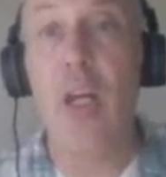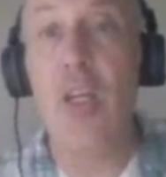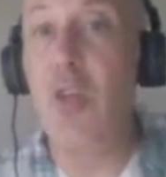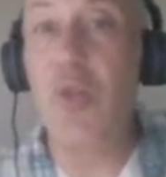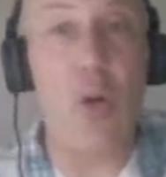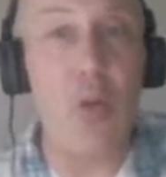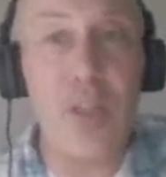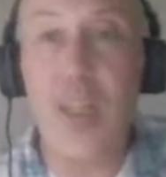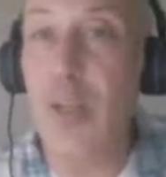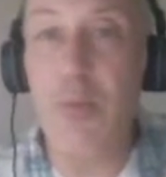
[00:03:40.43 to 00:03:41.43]
You don't
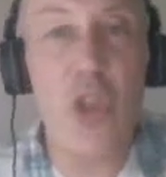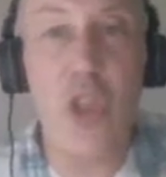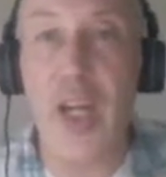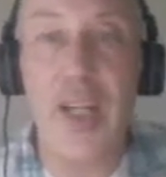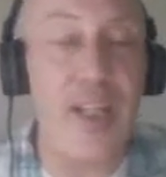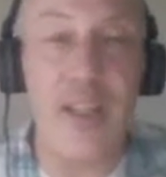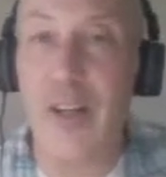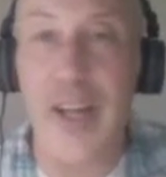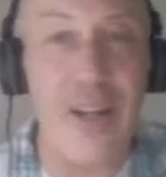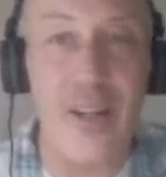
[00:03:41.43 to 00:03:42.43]
see them shaking
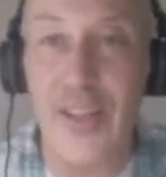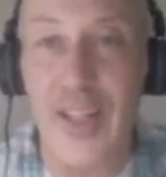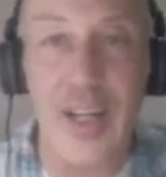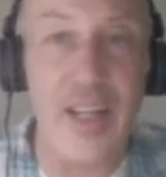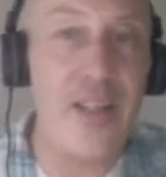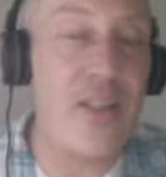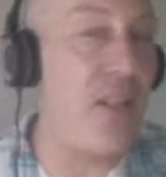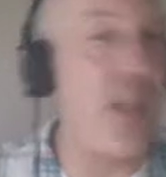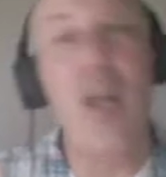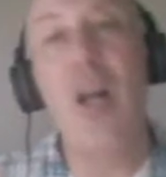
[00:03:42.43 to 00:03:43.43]
their head on the ice
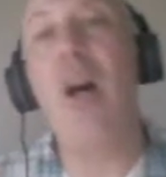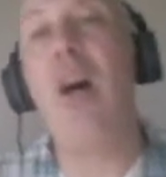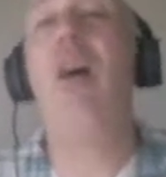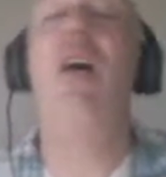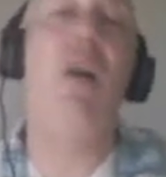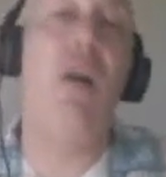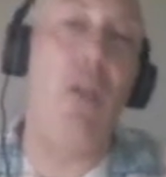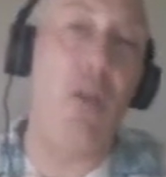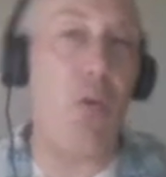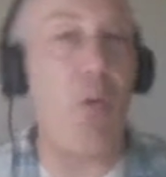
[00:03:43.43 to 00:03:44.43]
and
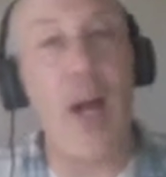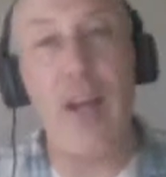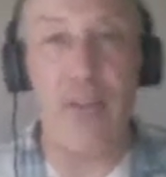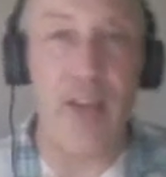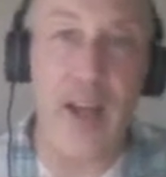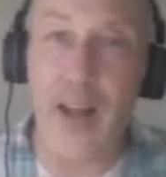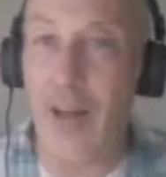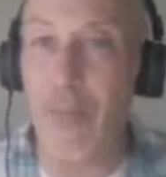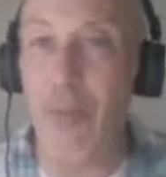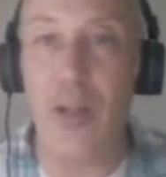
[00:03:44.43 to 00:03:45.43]
oh, why did that
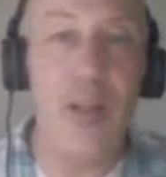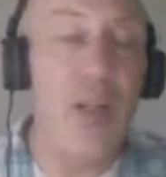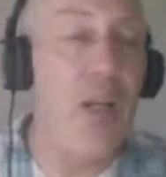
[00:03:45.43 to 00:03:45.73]
happen?